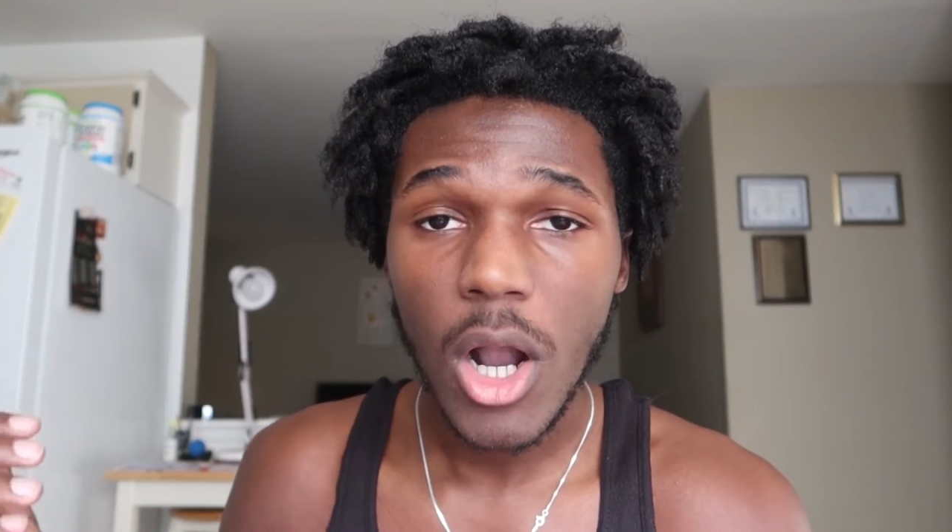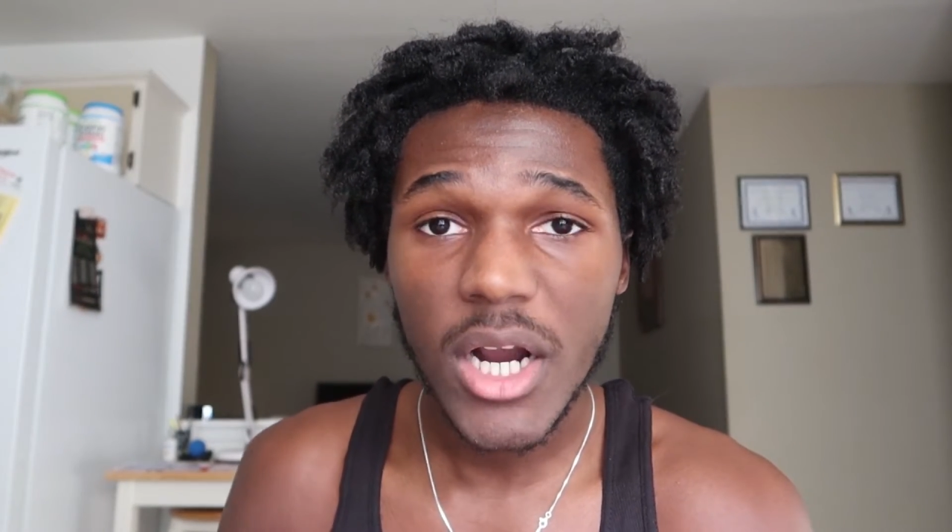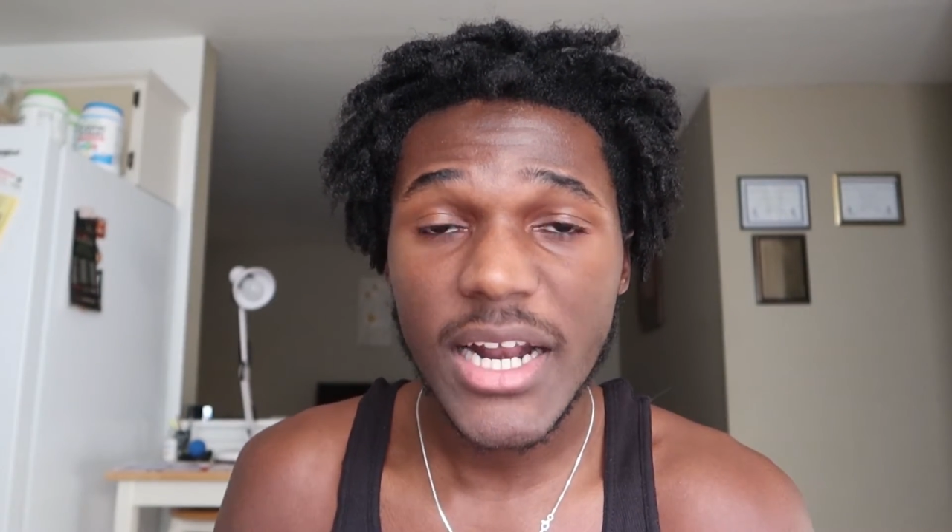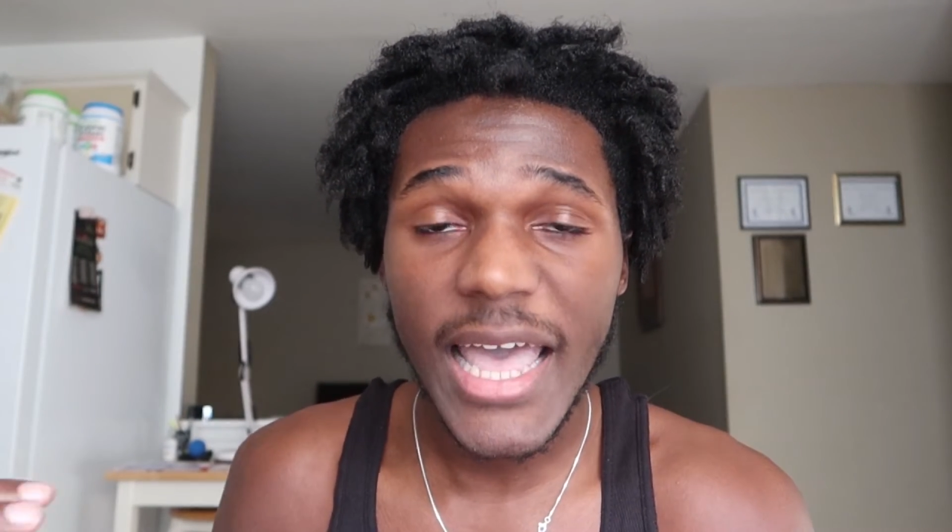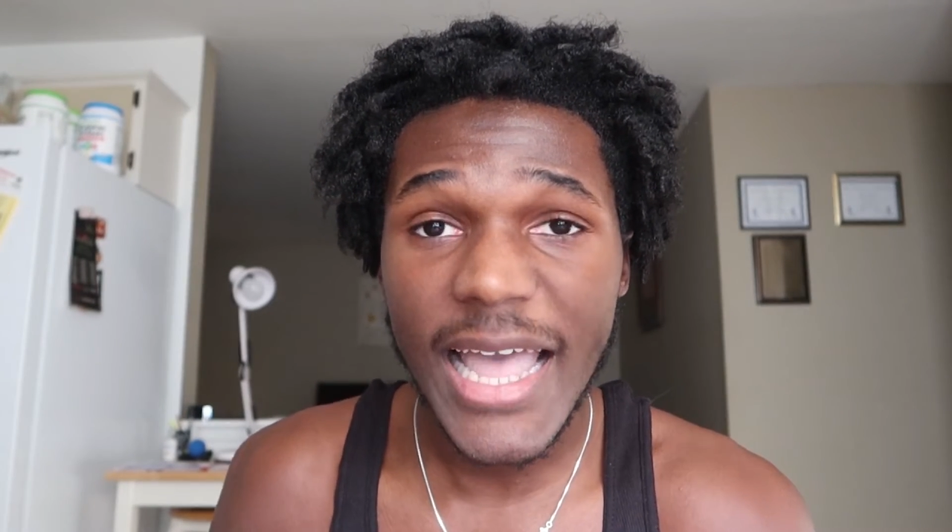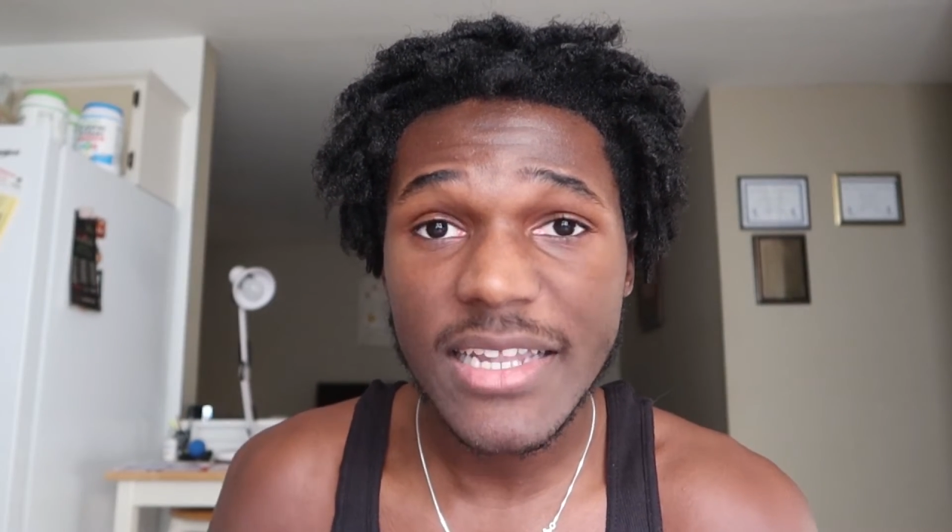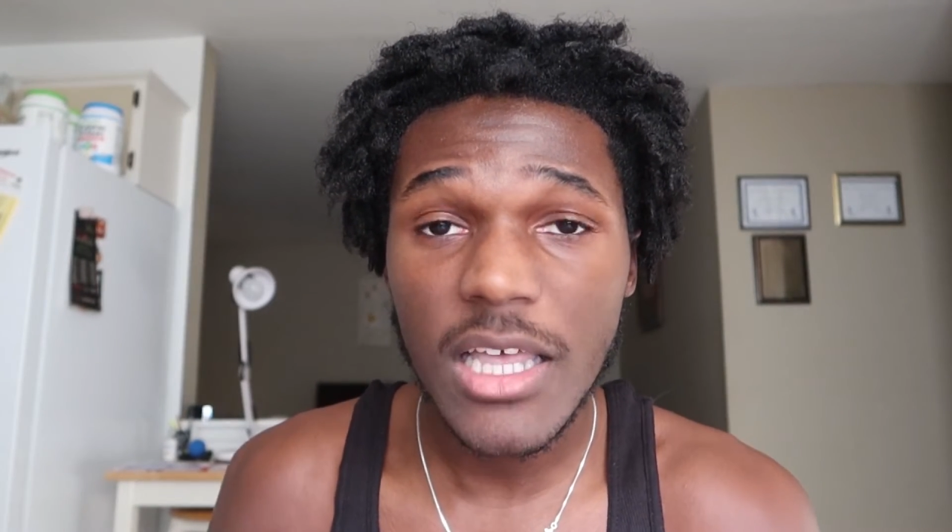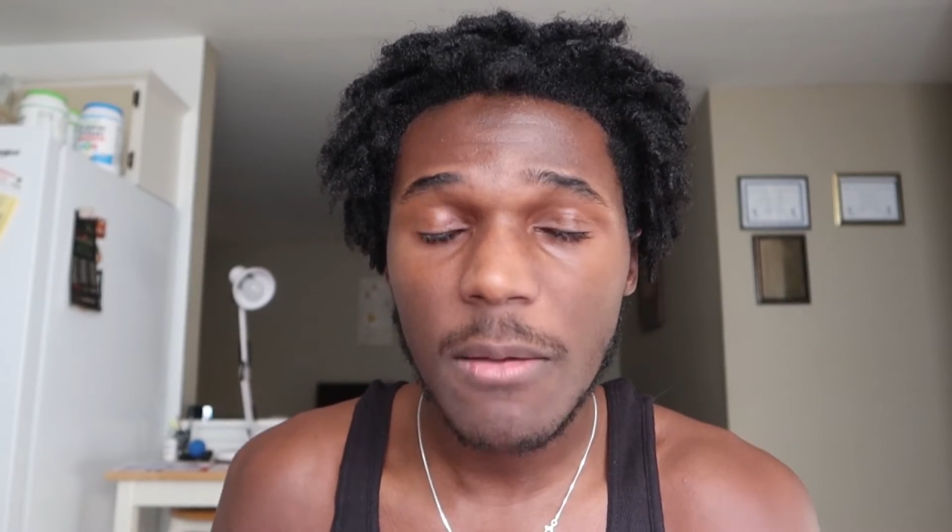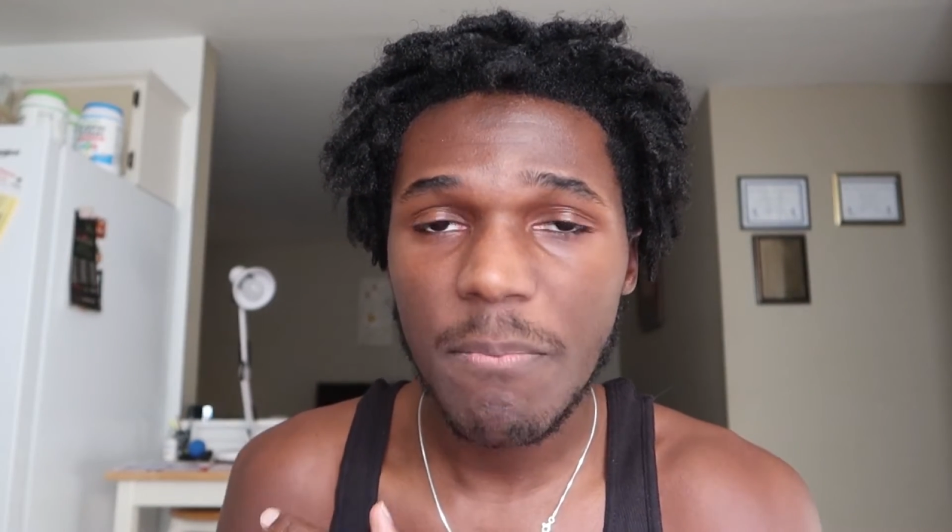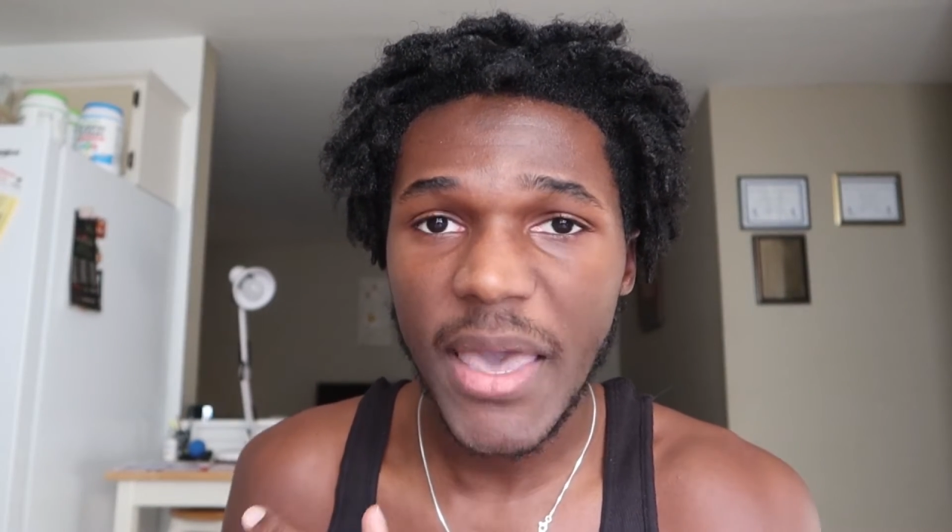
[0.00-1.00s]
are gonna
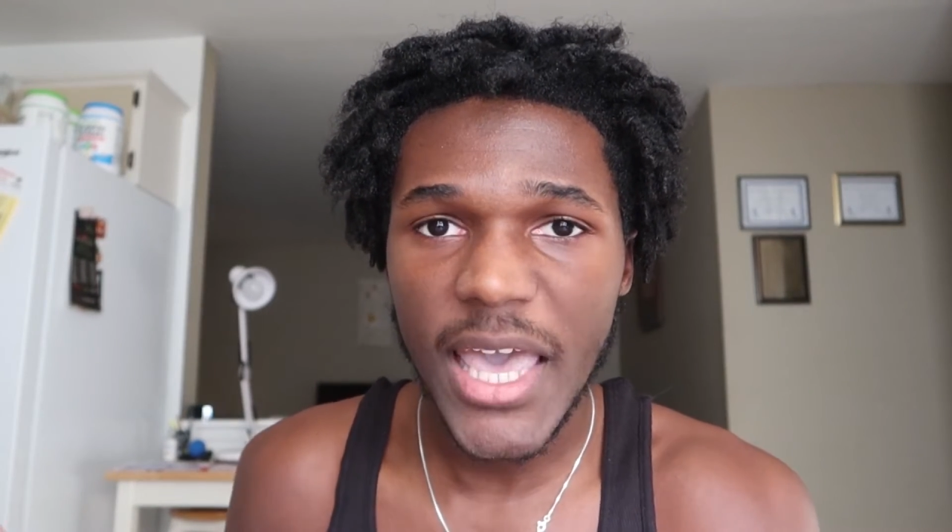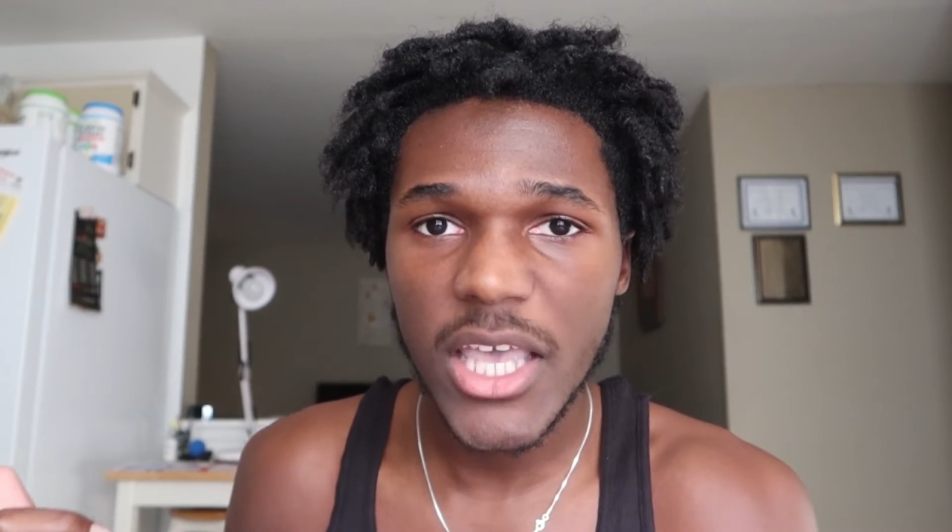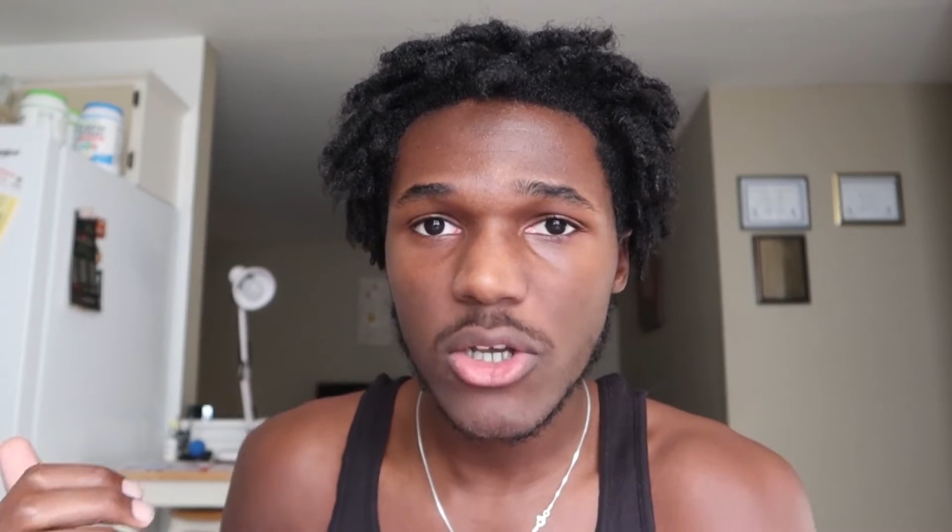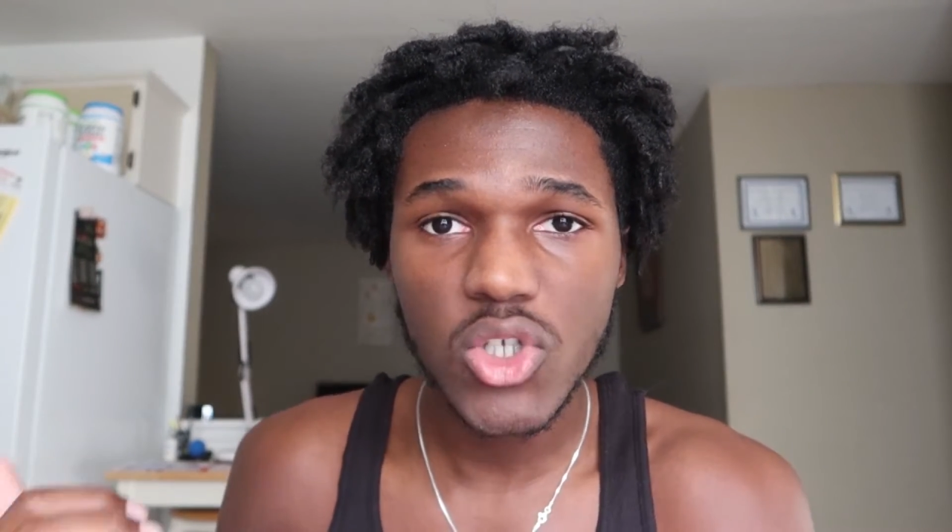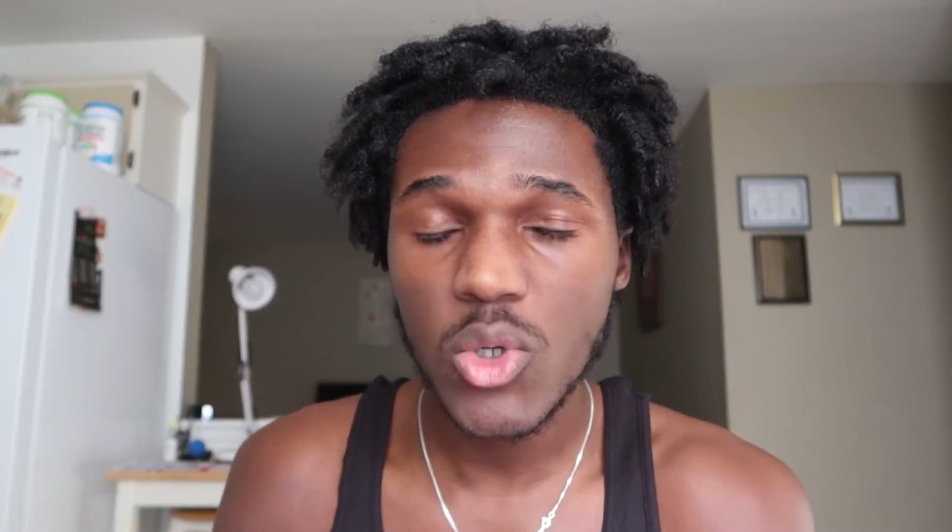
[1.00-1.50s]
end up paying your